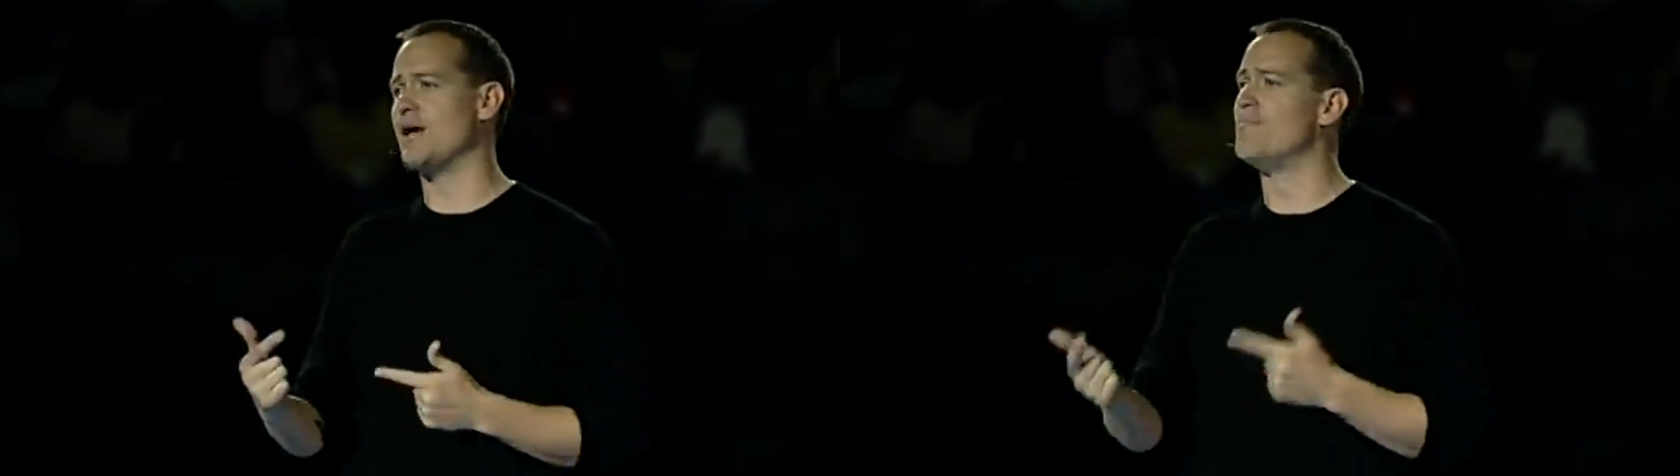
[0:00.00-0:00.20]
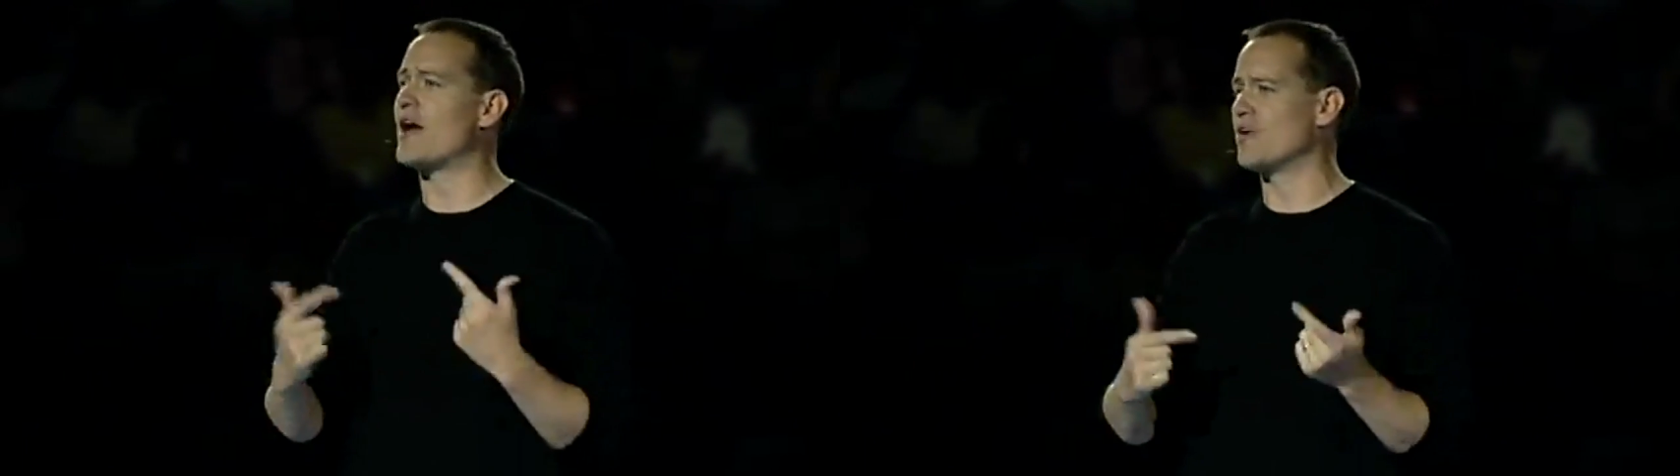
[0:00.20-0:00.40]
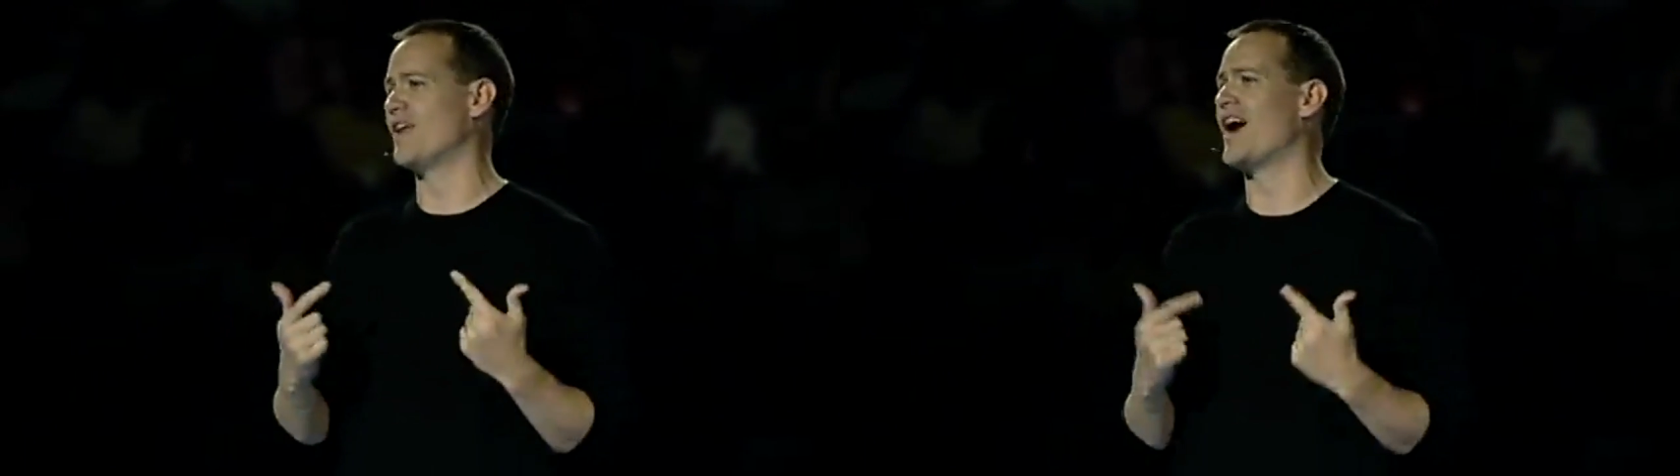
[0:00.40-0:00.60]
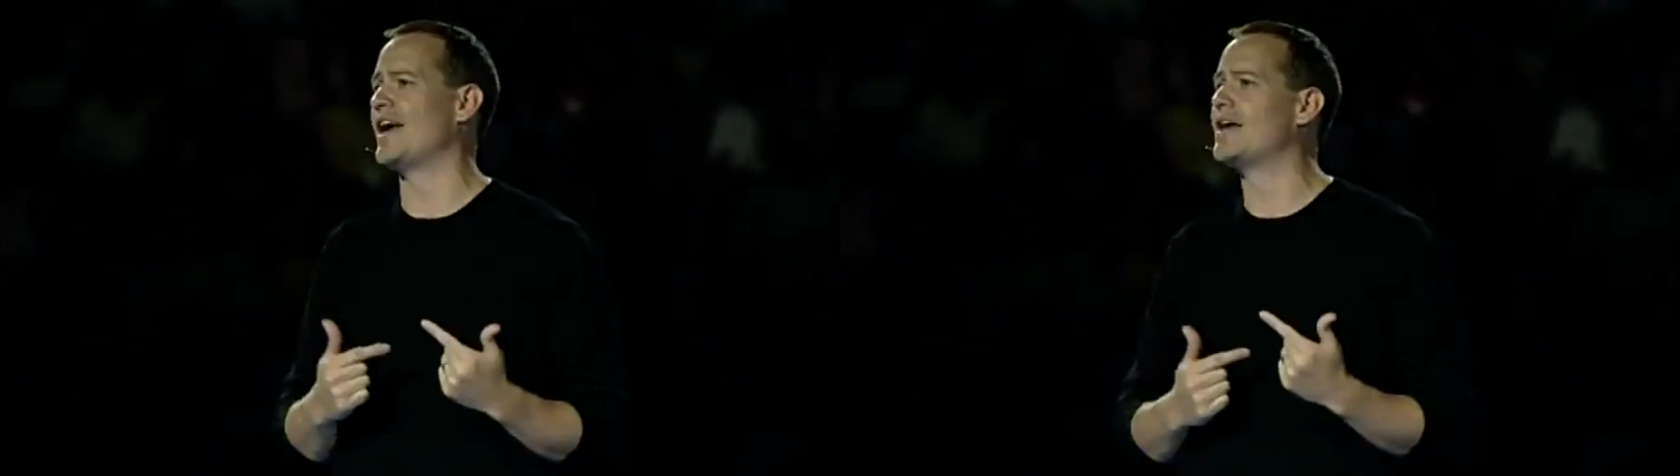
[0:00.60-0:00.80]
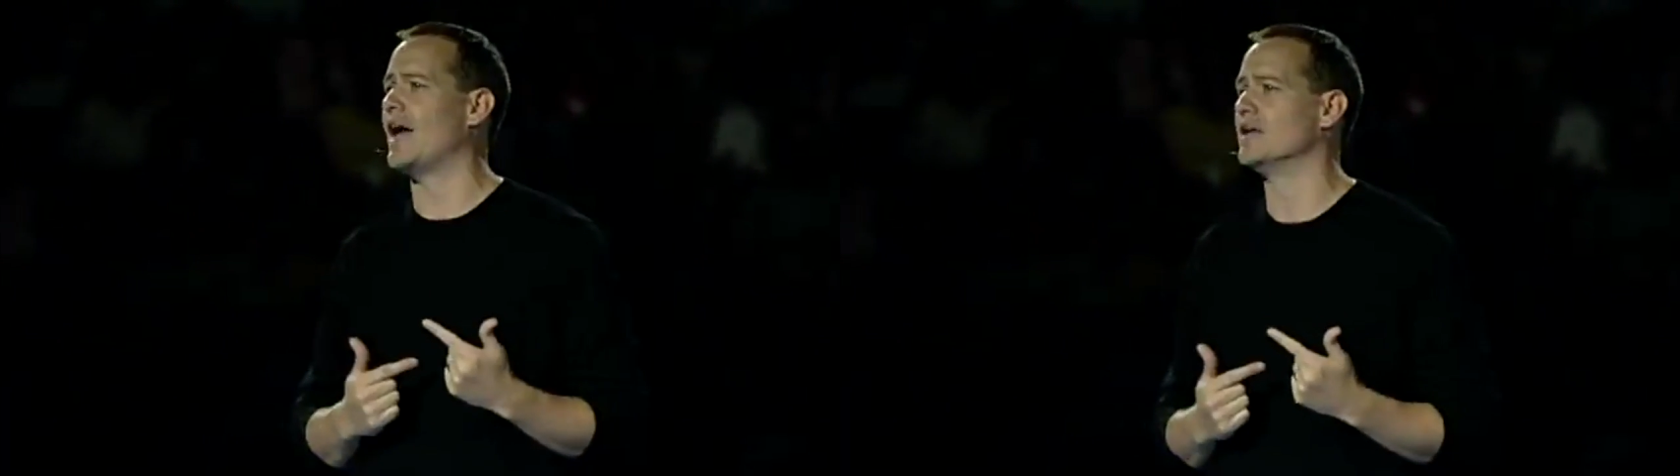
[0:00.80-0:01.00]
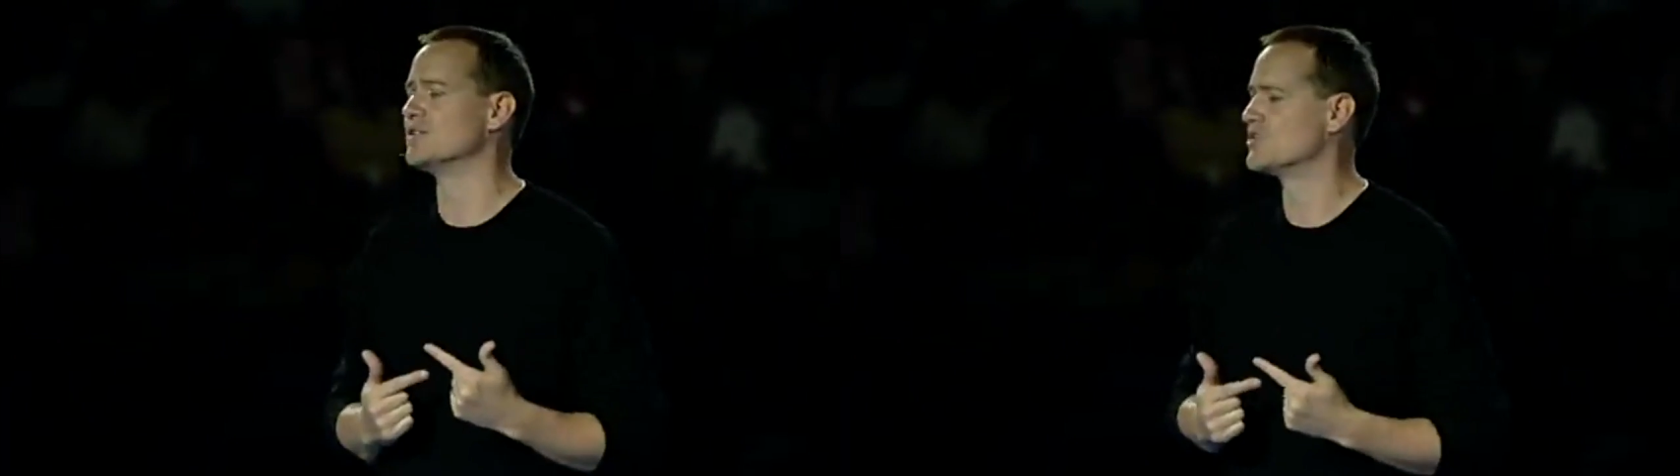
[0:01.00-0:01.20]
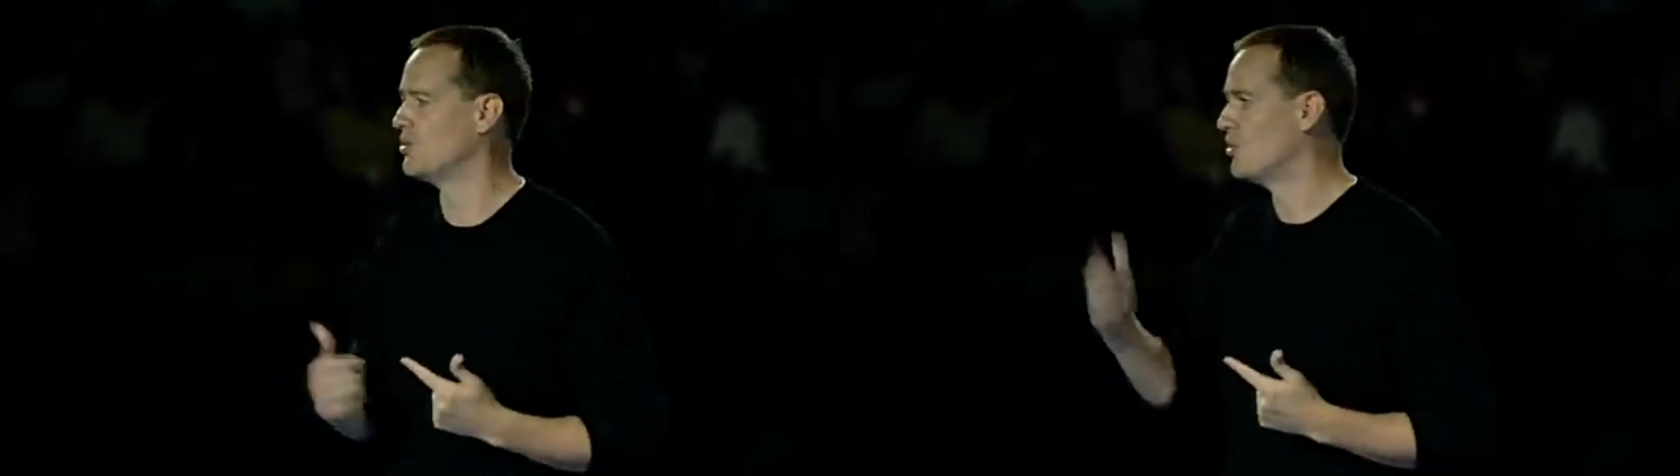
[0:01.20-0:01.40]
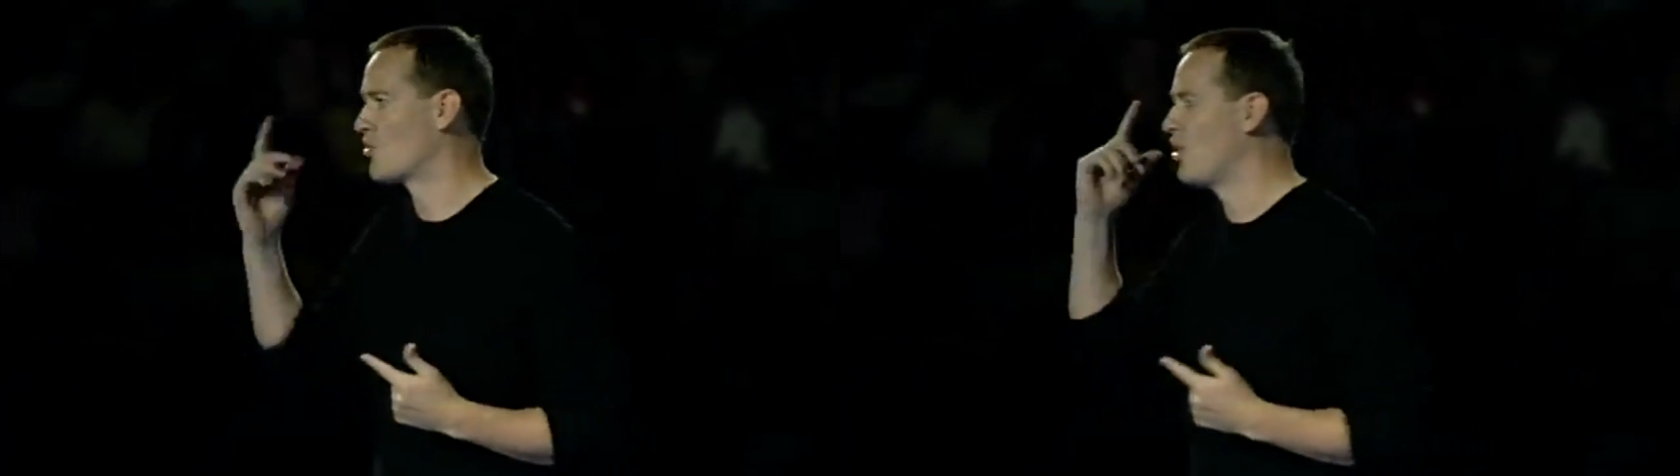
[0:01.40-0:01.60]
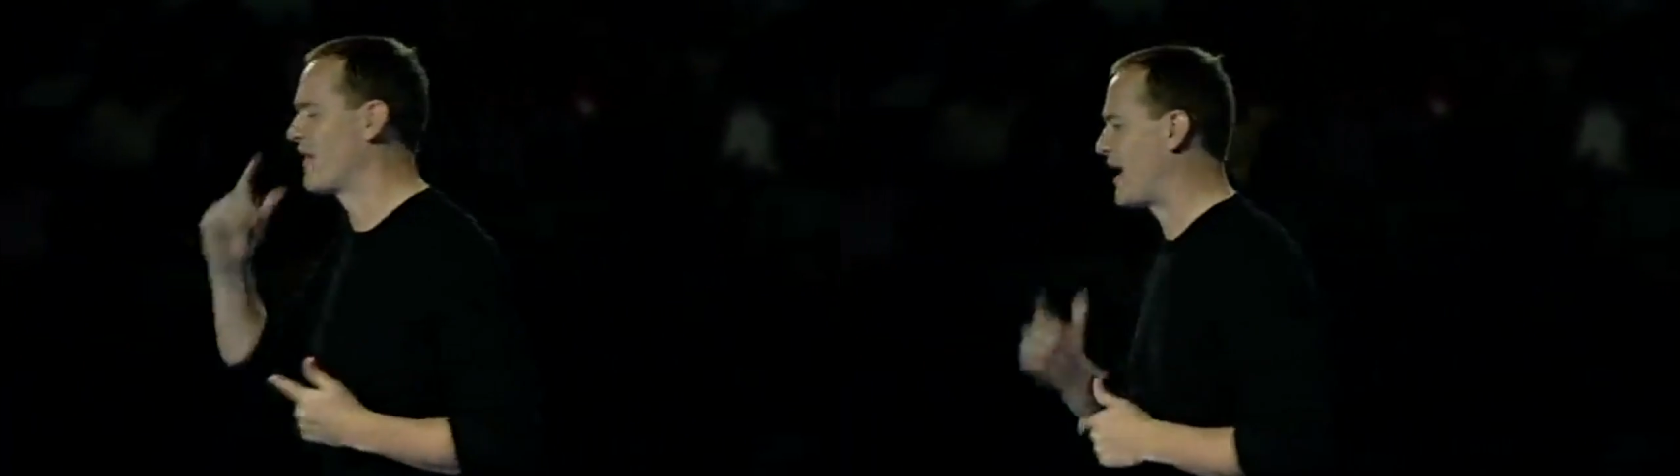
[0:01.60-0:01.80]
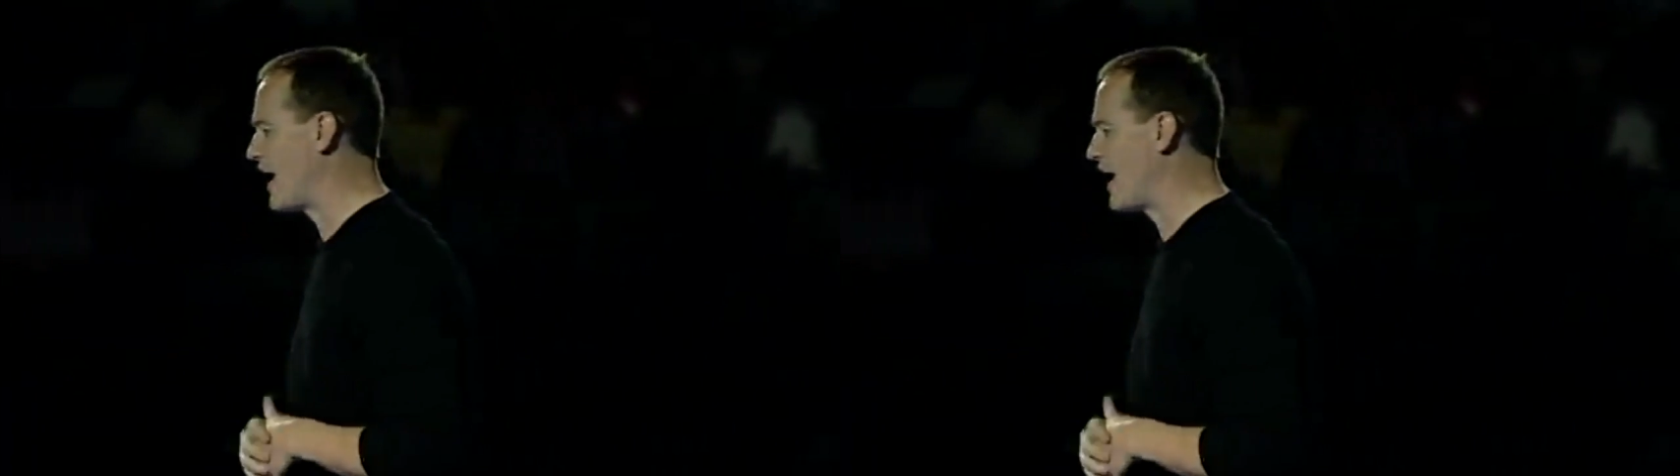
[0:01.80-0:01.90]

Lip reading: better than I can. So we'll roll that